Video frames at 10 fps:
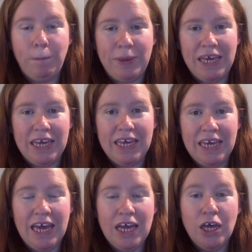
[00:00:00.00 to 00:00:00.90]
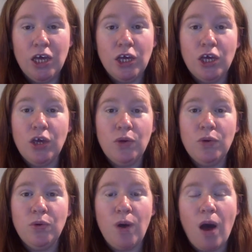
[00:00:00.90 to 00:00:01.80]
P,
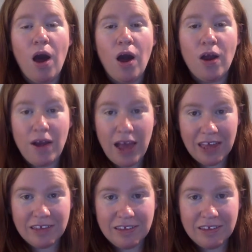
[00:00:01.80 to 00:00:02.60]
Q, R, S,